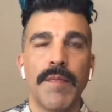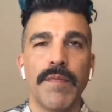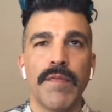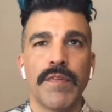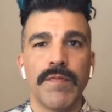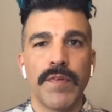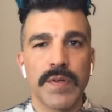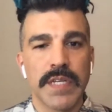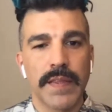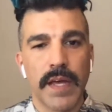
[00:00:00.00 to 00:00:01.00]
from folks
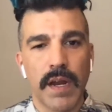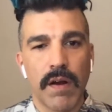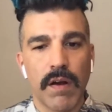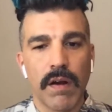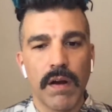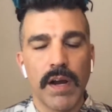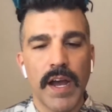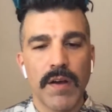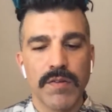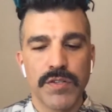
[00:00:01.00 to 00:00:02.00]
like that are
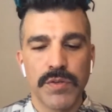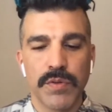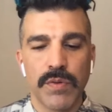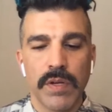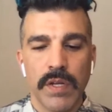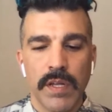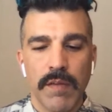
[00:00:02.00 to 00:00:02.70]
how to